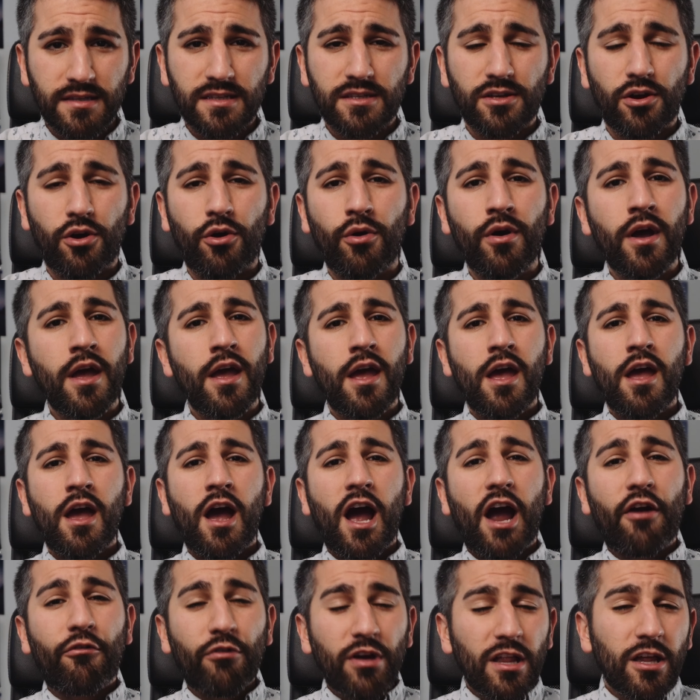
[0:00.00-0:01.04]
So
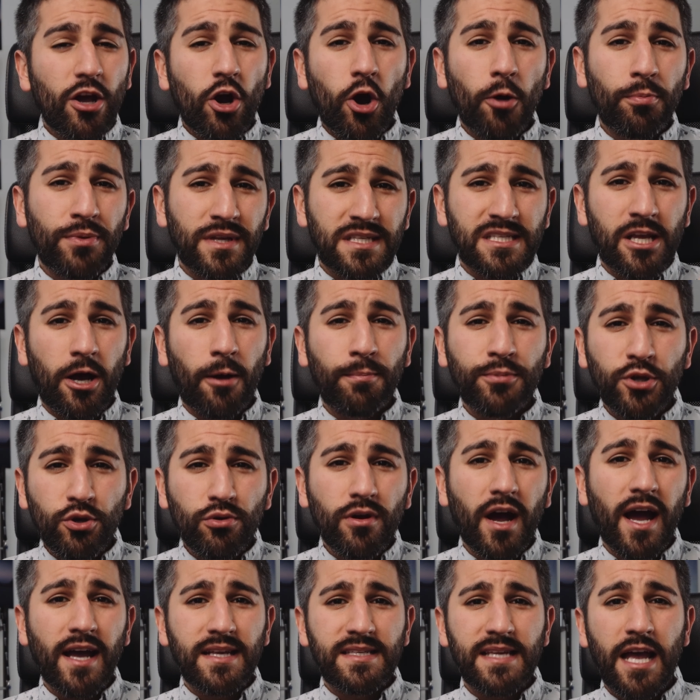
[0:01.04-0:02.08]
I really hope this helped you
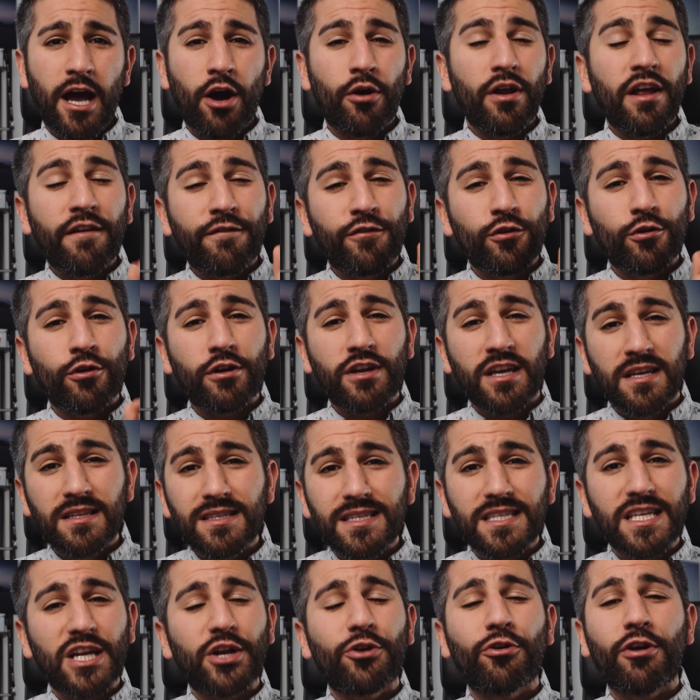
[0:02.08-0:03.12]
guys out. If you're
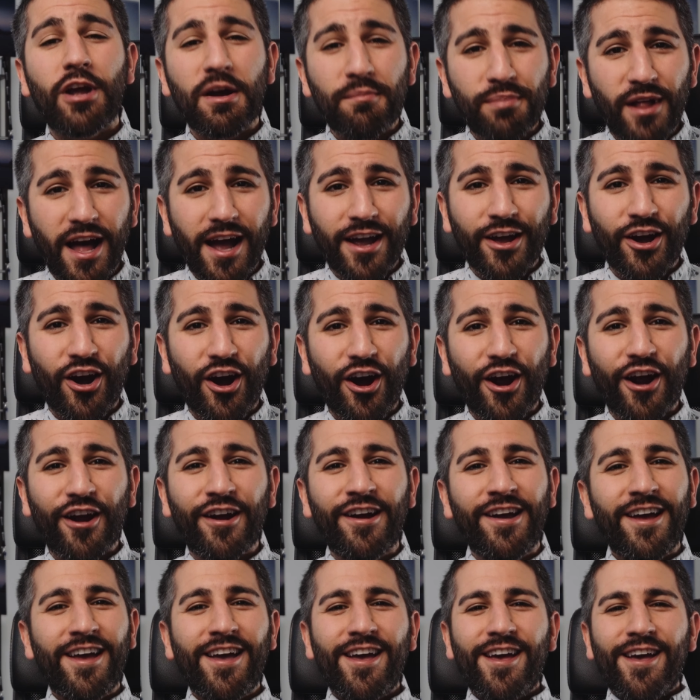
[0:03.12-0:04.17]
considering a black
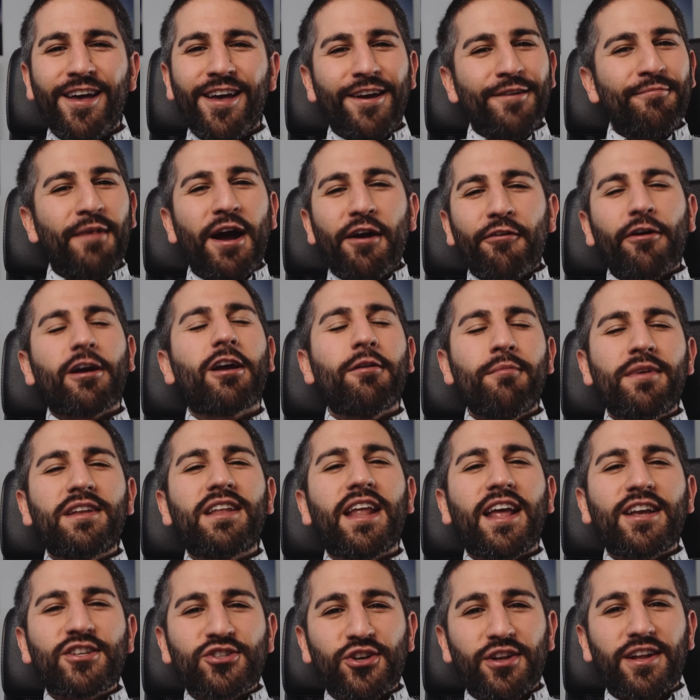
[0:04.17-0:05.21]
car, My
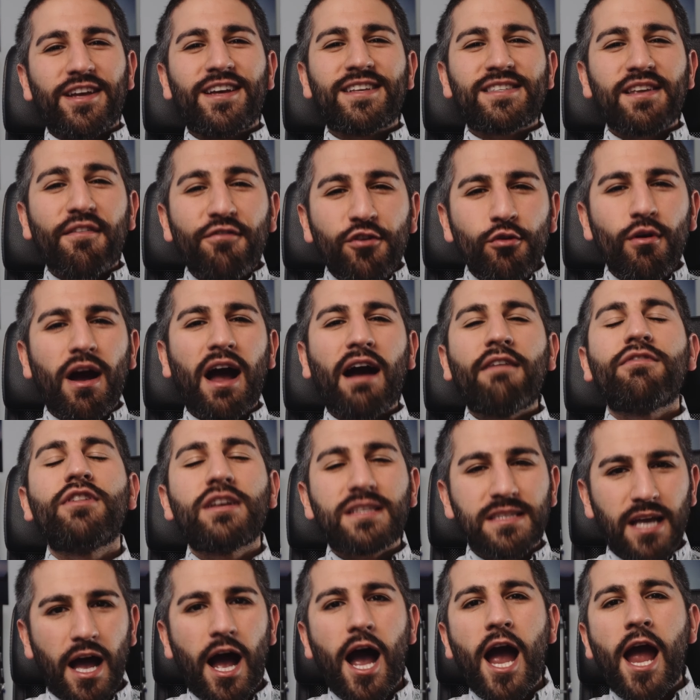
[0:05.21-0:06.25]
recommendation is if you have the
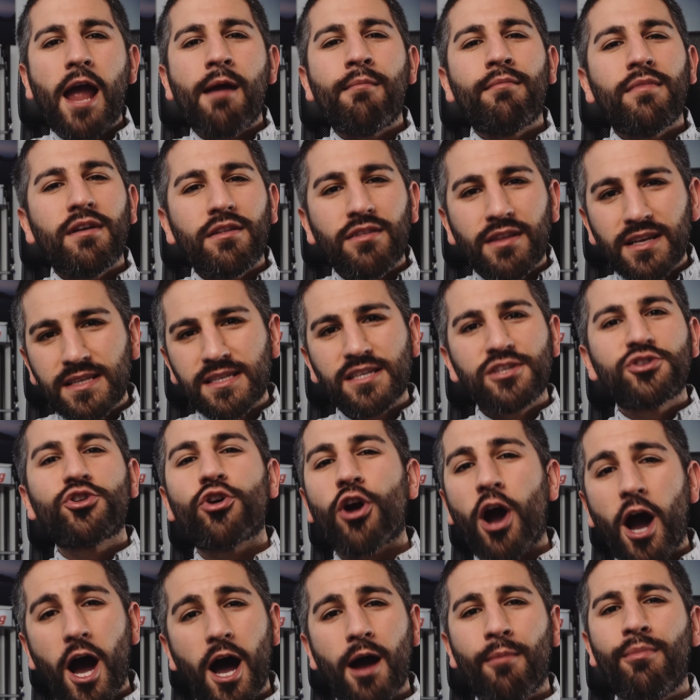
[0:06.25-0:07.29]
time, this is
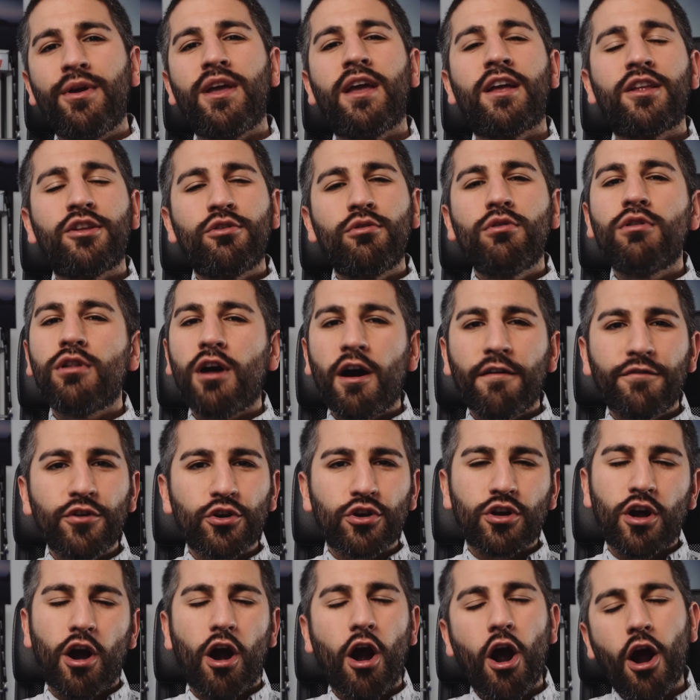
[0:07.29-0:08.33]
your hobby and you love
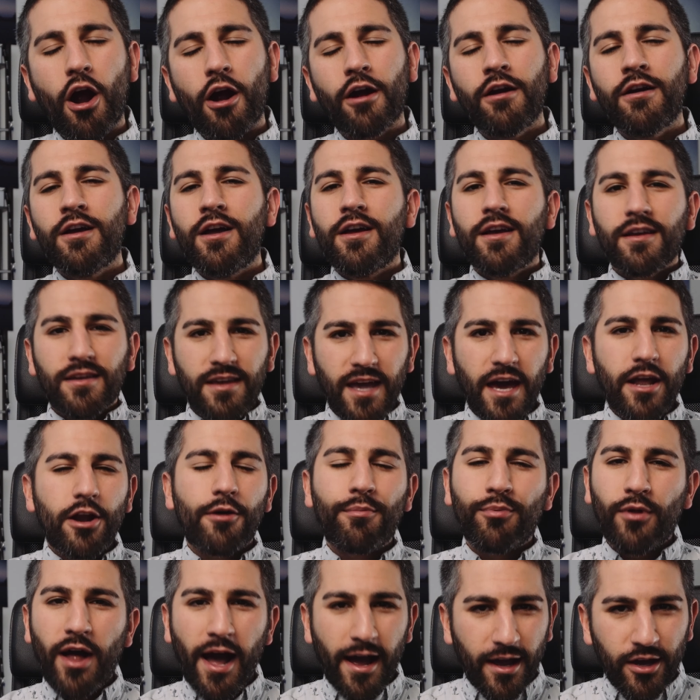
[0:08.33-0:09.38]
your car, get a
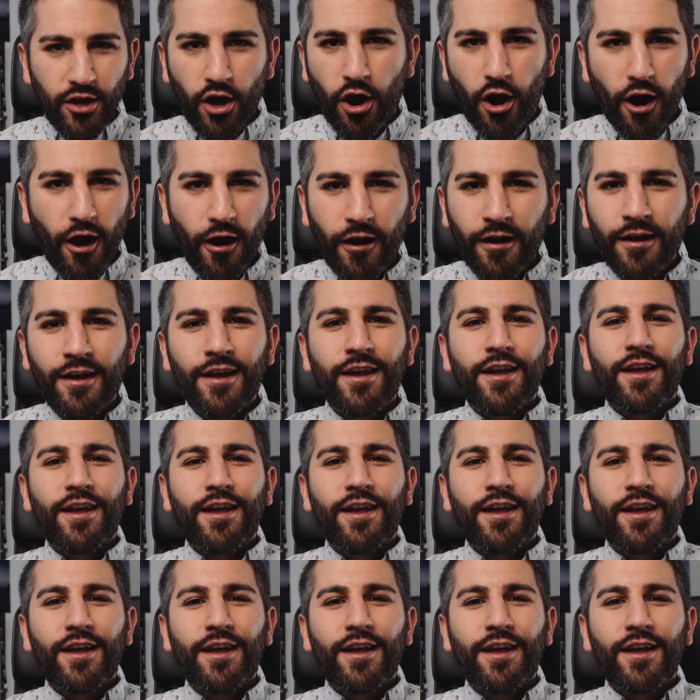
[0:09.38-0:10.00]
black car.